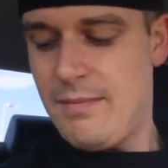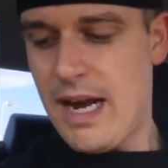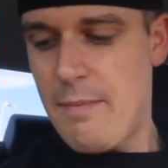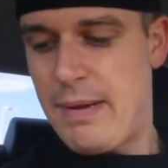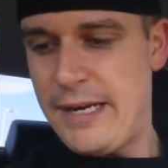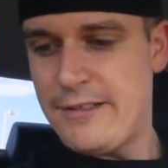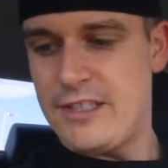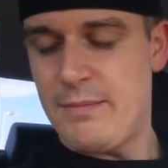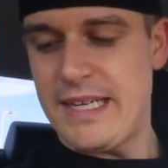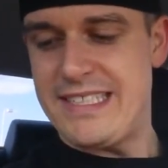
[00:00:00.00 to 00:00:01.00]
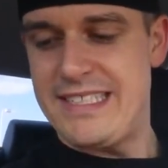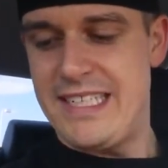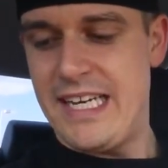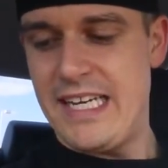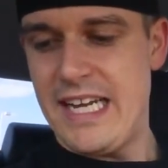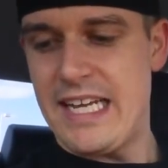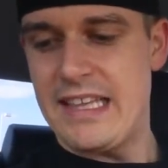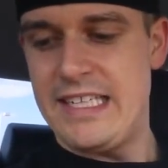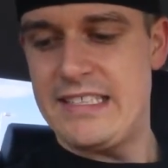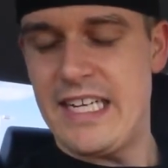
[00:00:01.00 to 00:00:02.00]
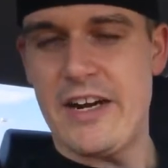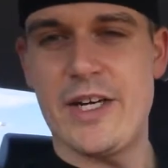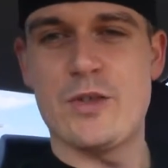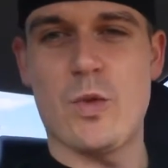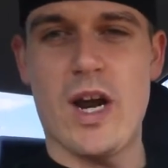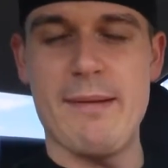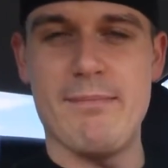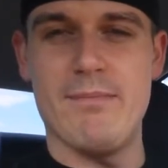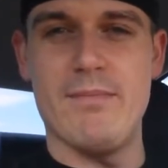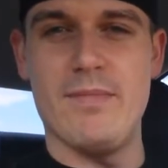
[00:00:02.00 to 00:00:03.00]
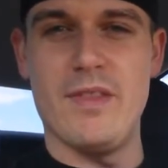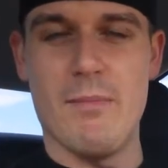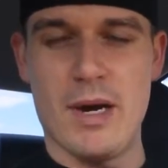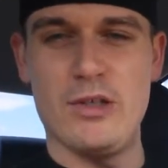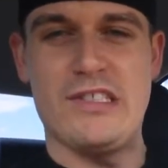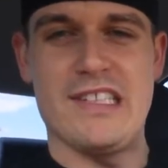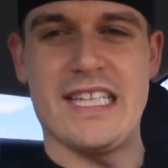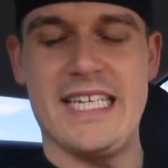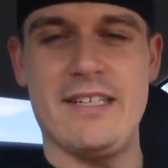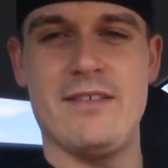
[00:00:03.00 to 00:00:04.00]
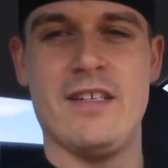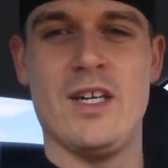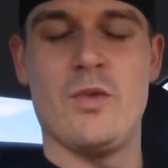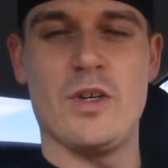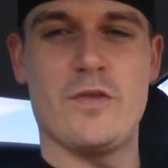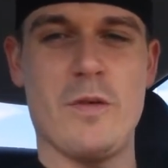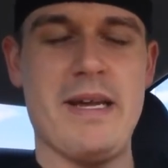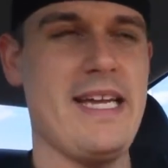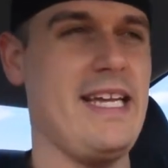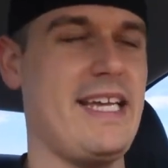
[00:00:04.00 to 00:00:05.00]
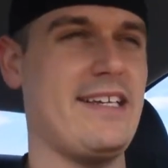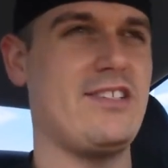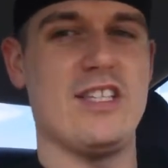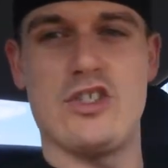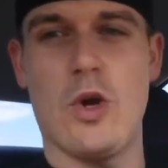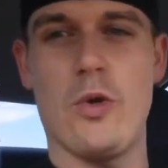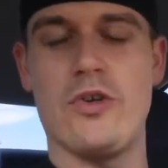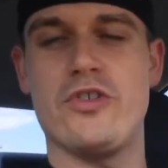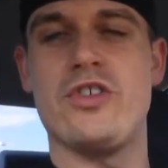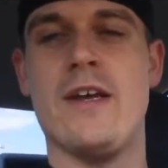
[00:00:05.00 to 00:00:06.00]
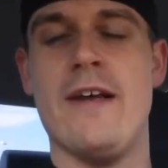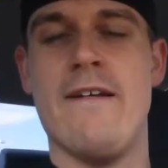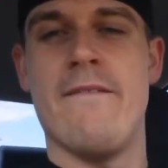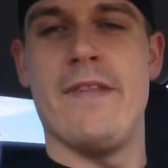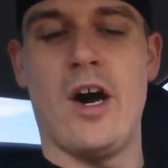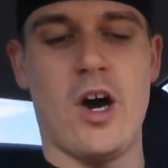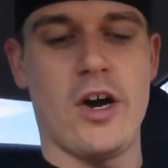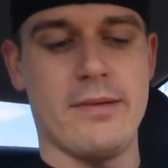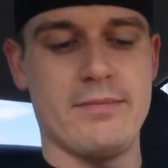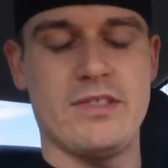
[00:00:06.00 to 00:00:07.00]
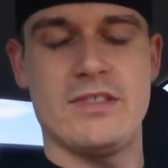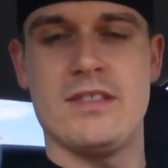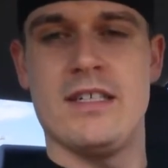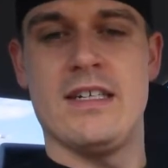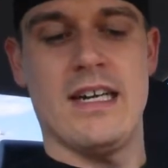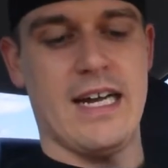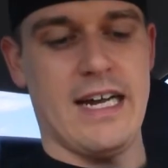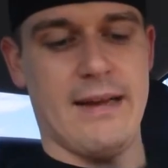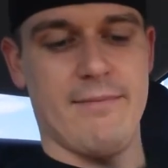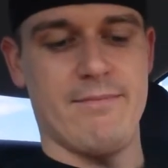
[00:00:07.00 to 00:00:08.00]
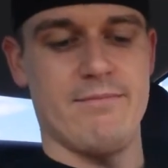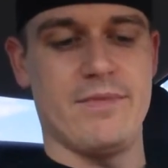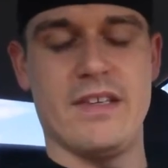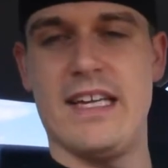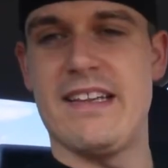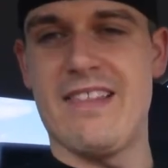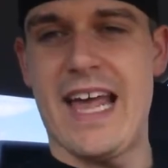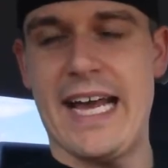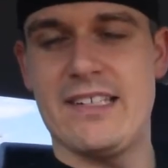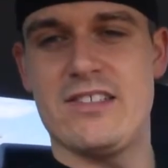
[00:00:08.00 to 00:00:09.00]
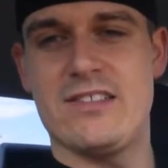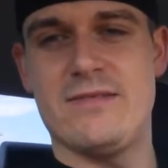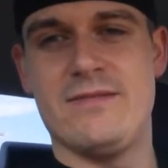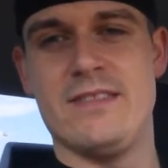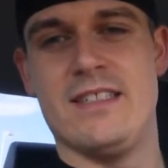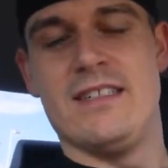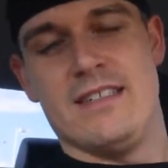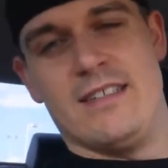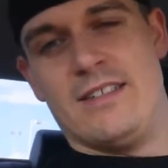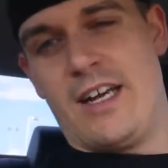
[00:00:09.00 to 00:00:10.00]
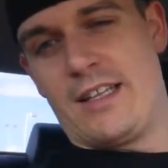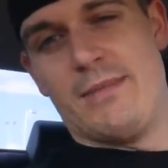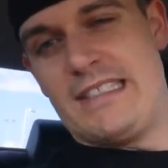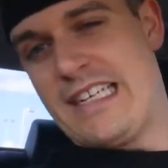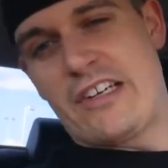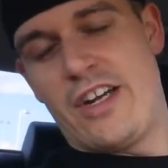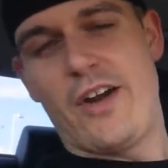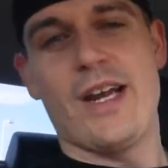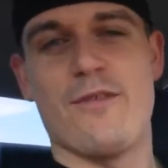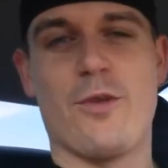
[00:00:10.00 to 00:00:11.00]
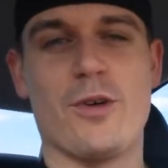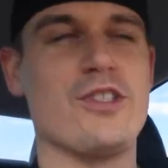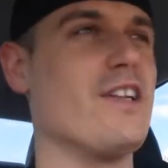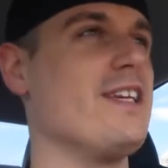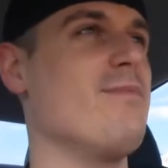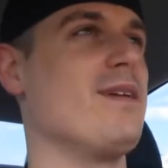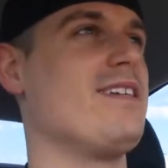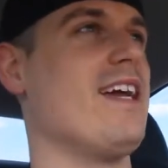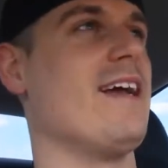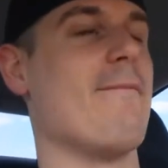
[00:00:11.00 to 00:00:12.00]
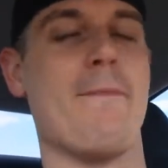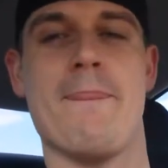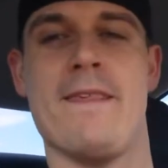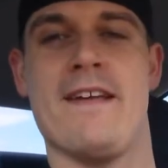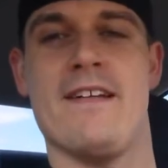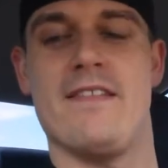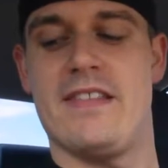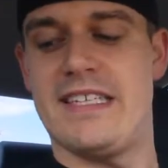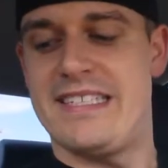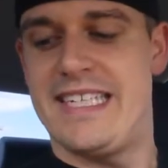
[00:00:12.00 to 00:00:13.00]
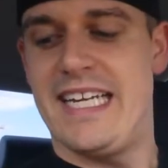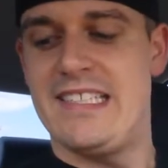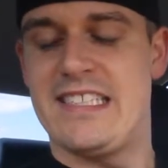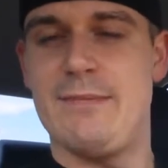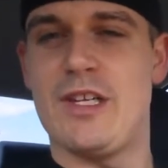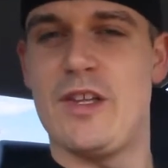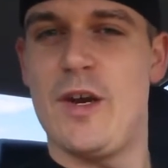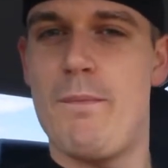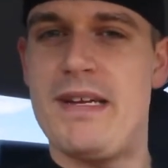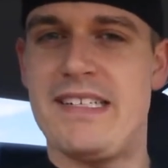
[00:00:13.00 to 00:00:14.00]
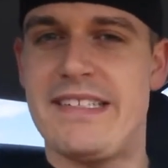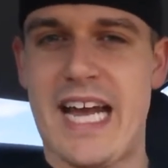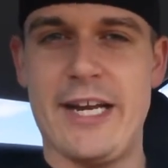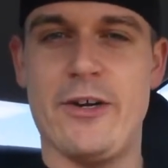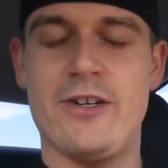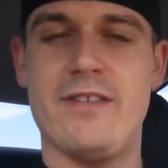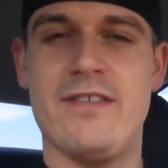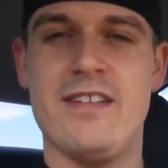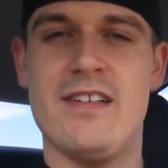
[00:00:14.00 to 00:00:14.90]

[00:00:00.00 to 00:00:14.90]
my appearance in my skin, at least in areas where I'm the most lean, which for me is the shoulders, the arms, in the legs, not the midsection area, unfortunately, but the skin seems a little bit tighter